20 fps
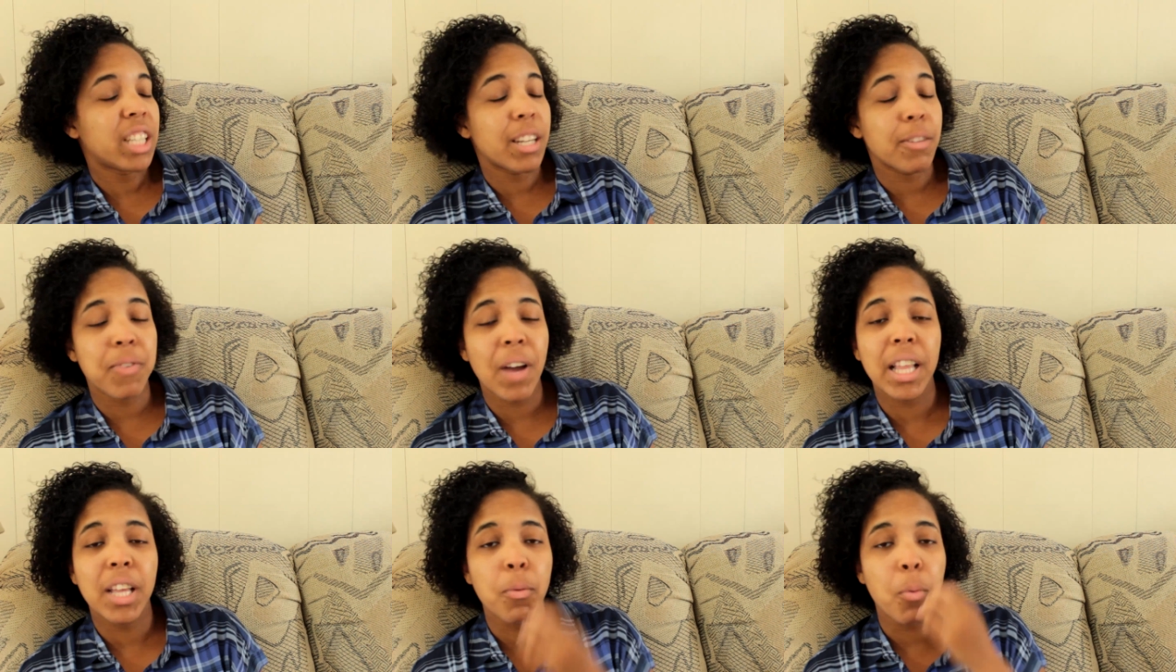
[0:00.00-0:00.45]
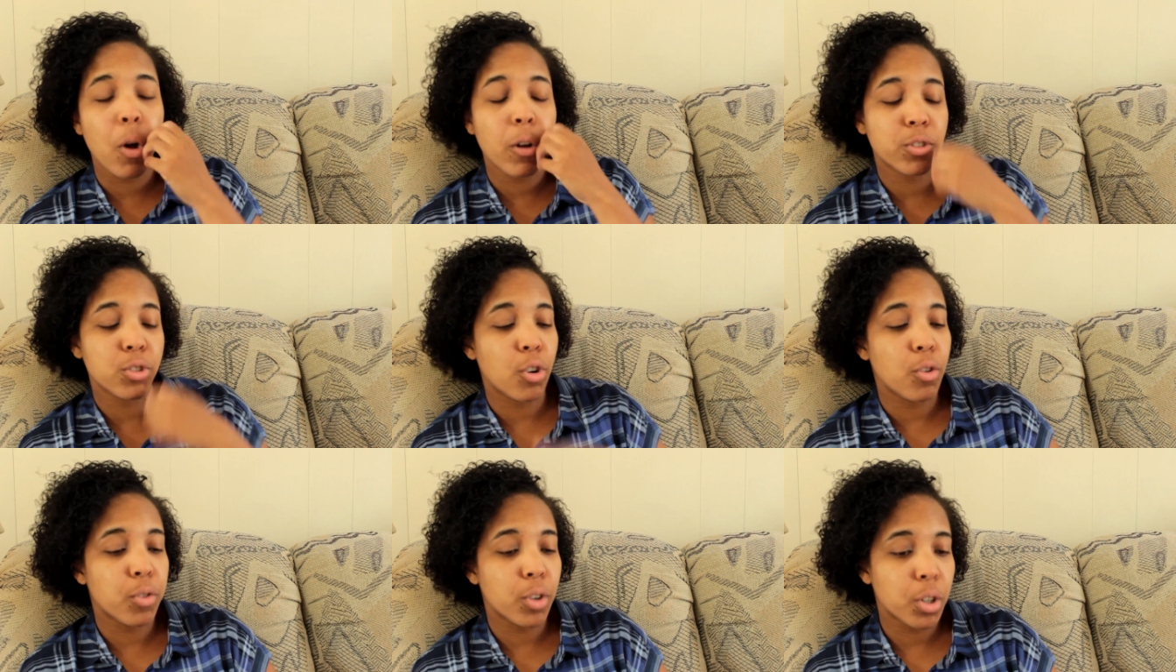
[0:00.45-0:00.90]
Then he finally
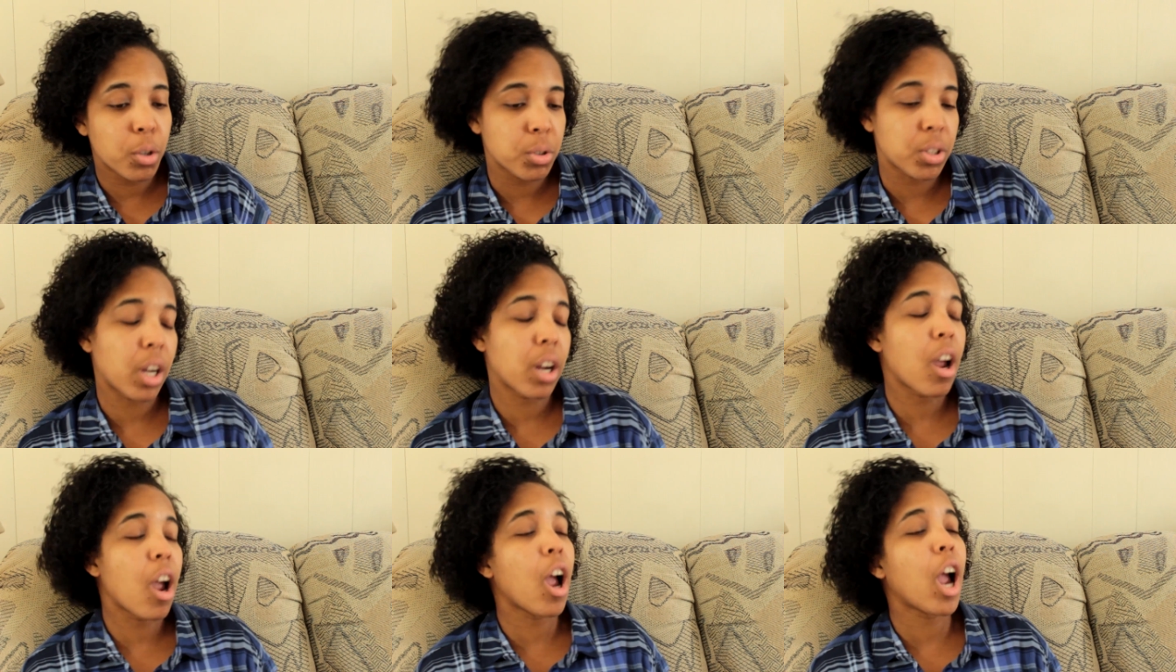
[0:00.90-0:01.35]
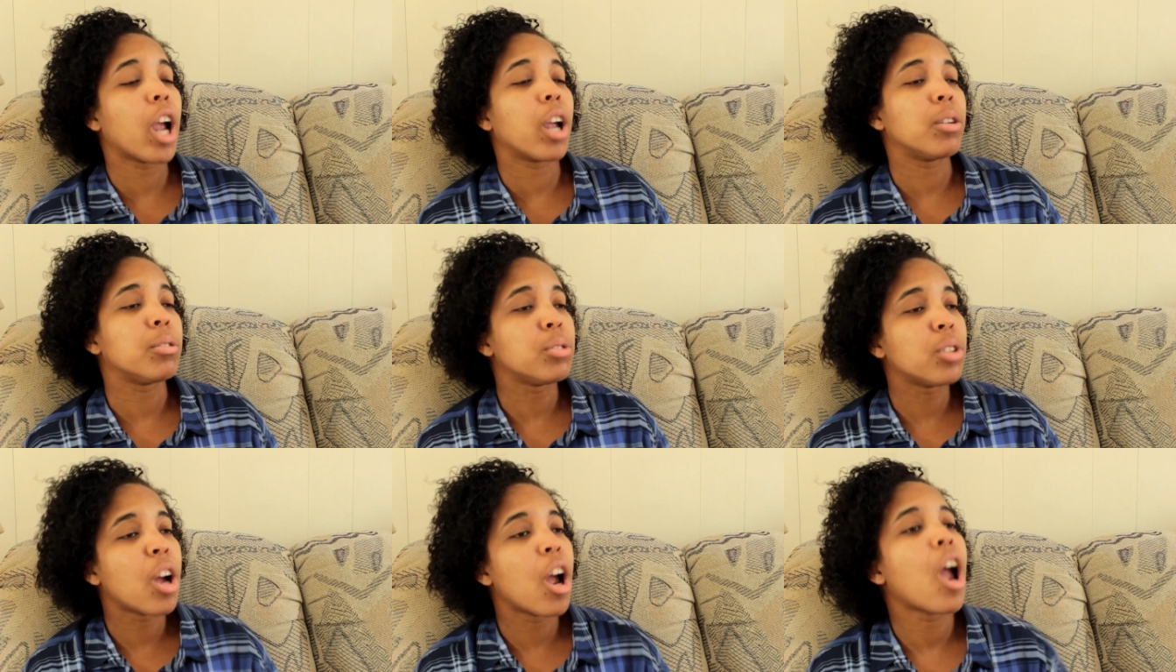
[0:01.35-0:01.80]
walked over and was like,
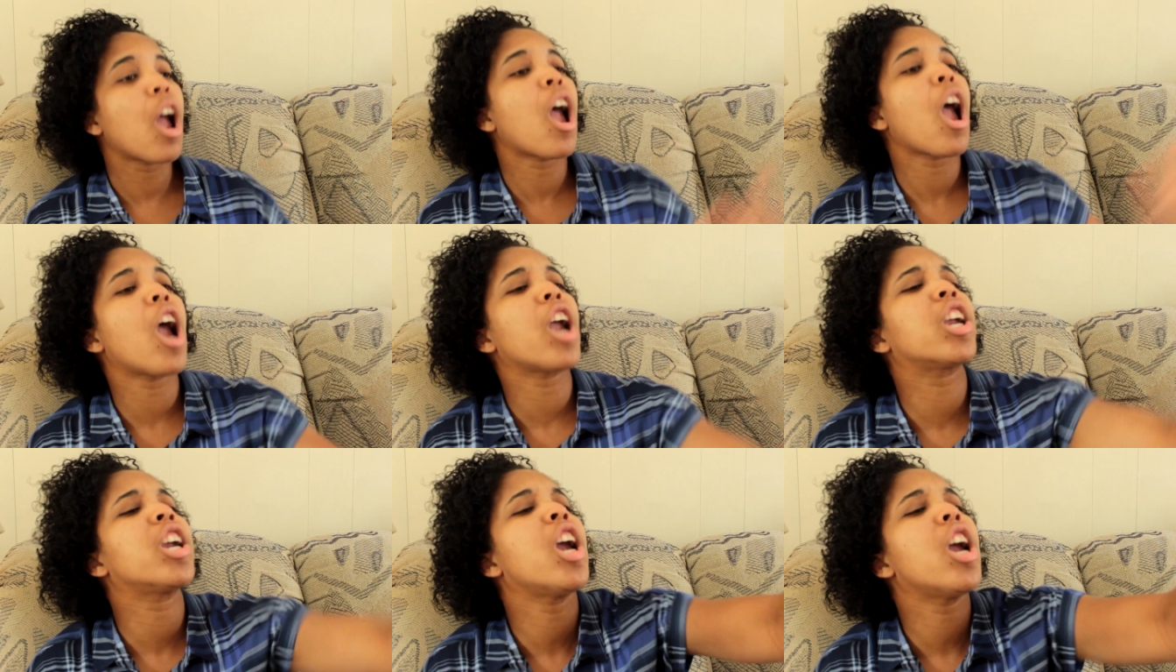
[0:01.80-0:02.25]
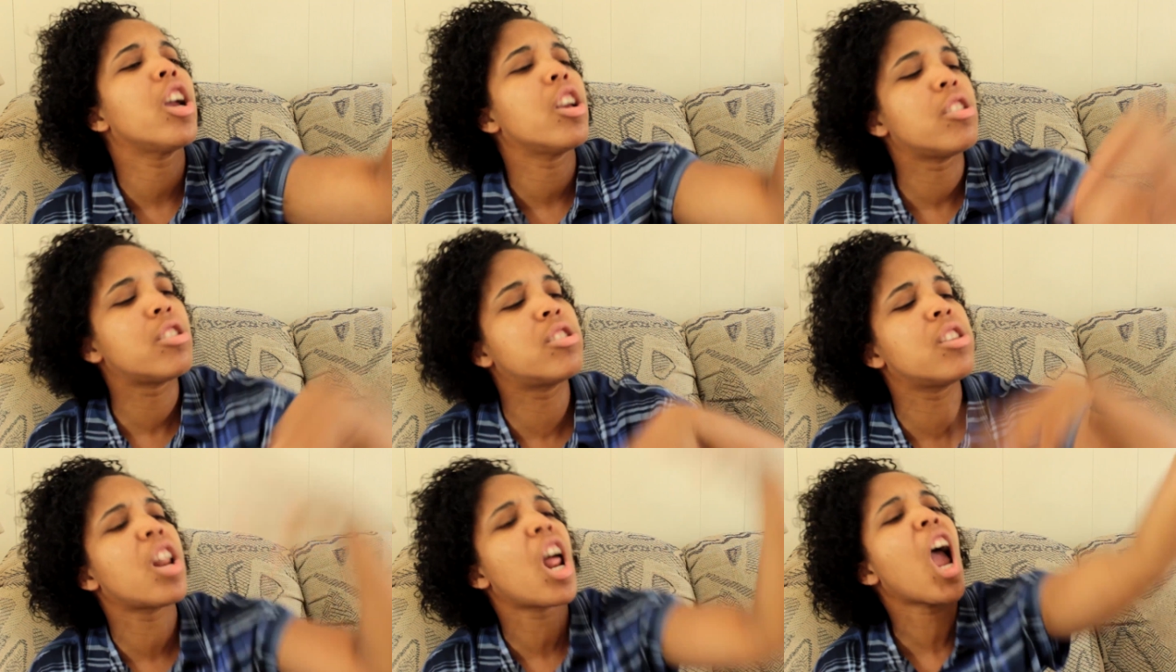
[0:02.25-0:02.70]
Hey
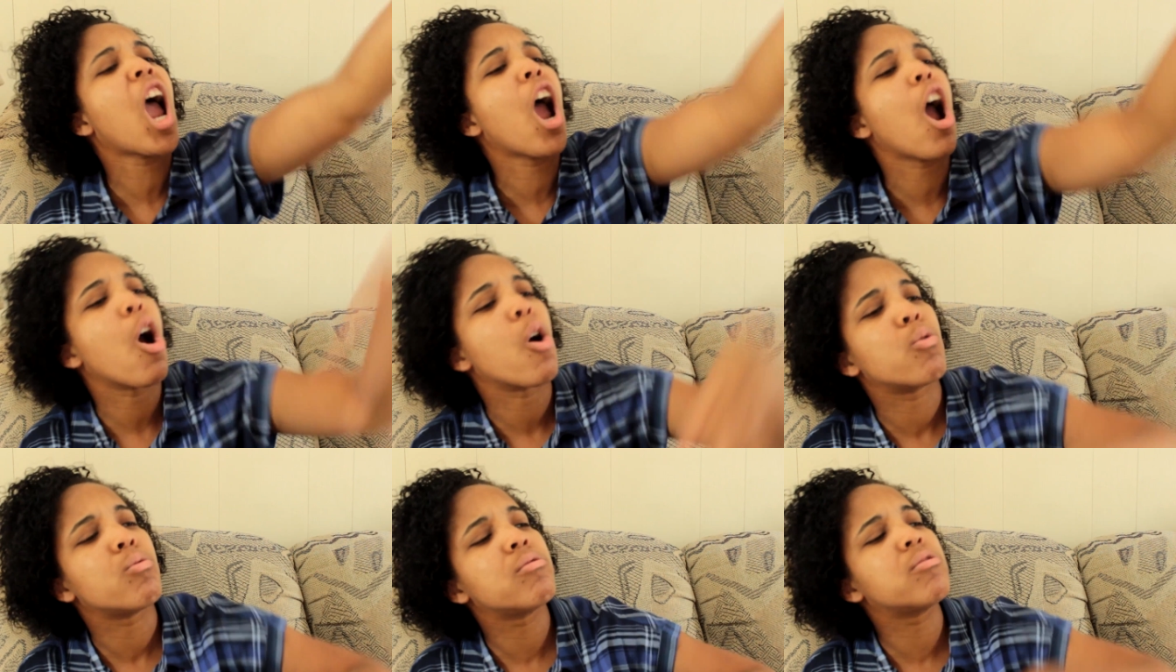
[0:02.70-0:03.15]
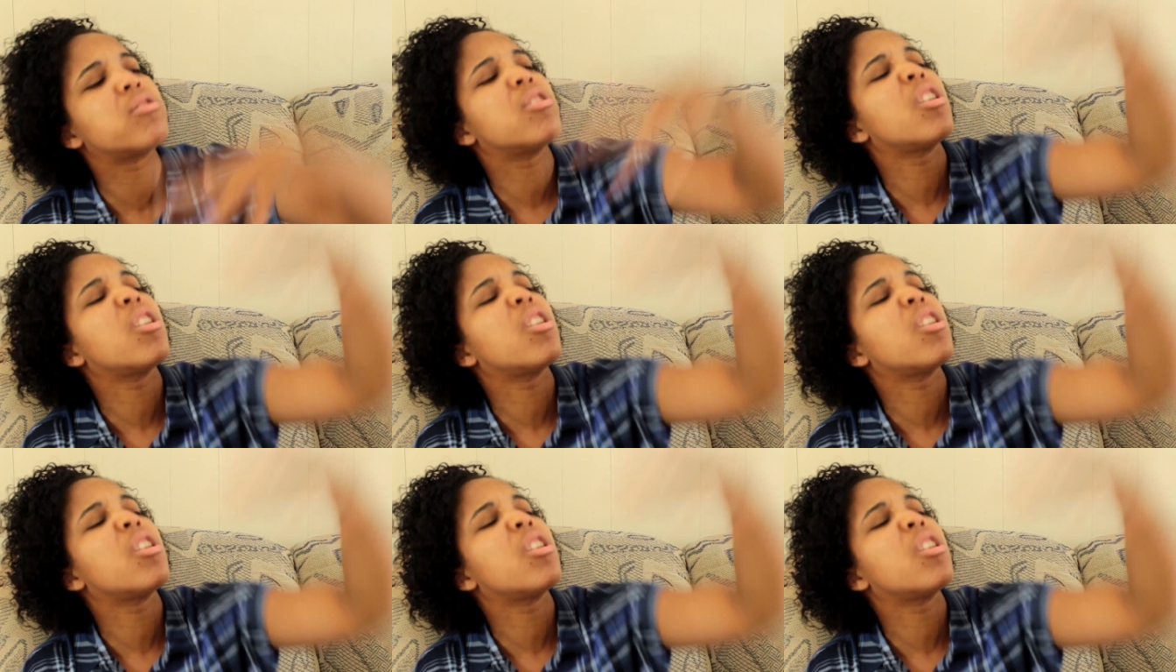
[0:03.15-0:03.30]
kids, sit down.